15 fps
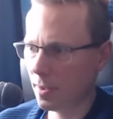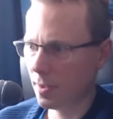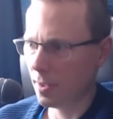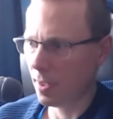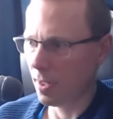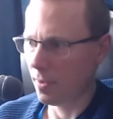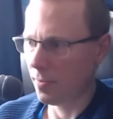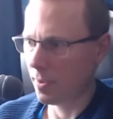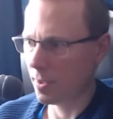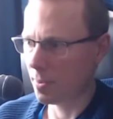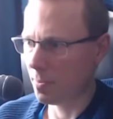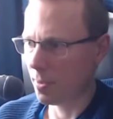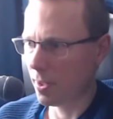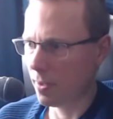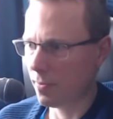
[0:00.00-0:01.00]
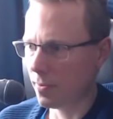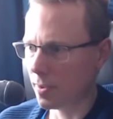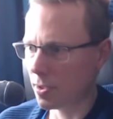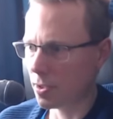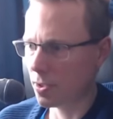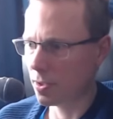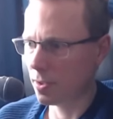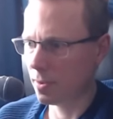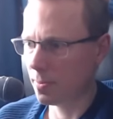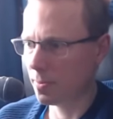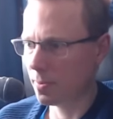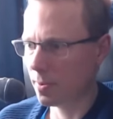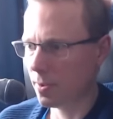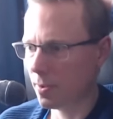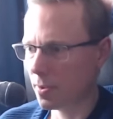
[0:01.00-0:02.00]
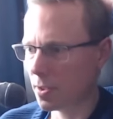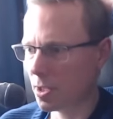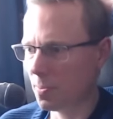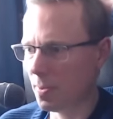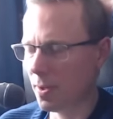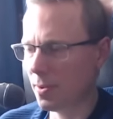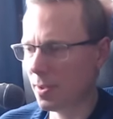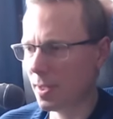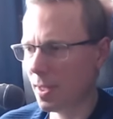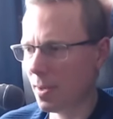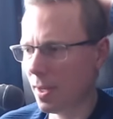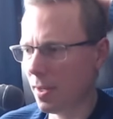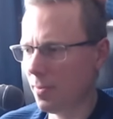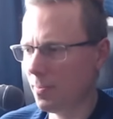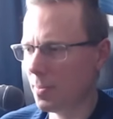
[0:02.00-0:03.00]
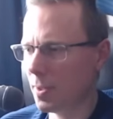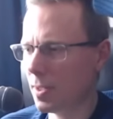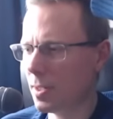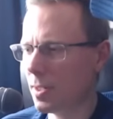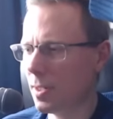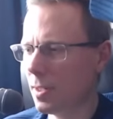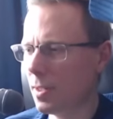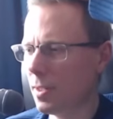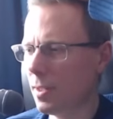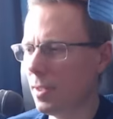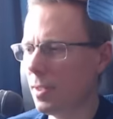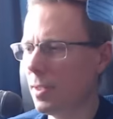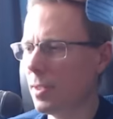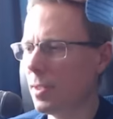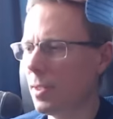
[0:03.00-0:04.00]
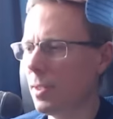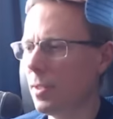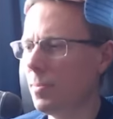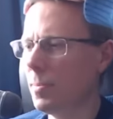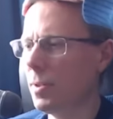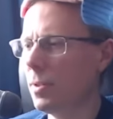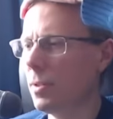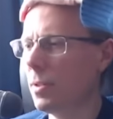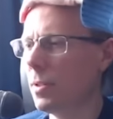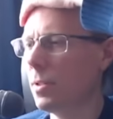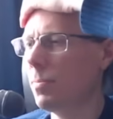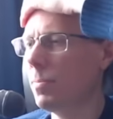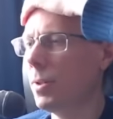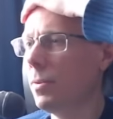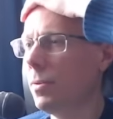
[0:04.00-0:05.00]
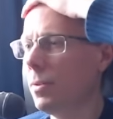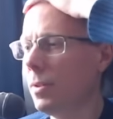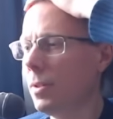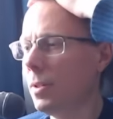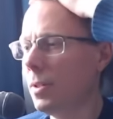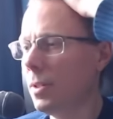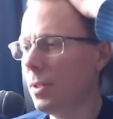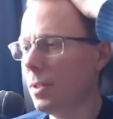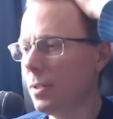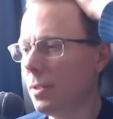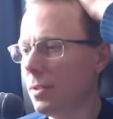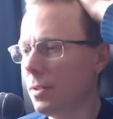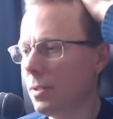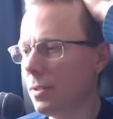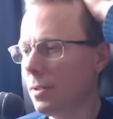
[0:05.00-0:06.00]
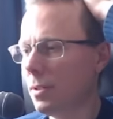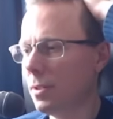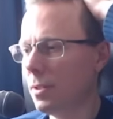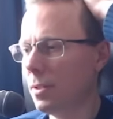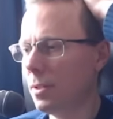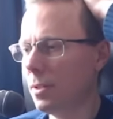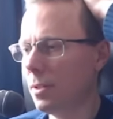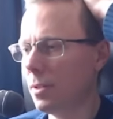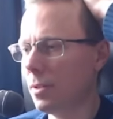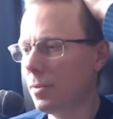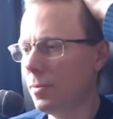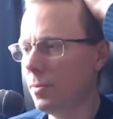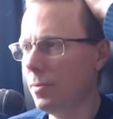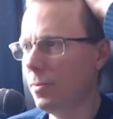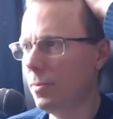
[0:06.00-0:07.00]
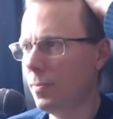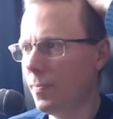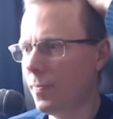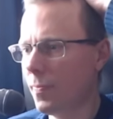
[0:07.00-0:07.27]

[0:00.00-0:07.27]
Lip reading: Anything to buy from the shop? You got spells there. I don't particularly intend to be a spellcaster. Oh.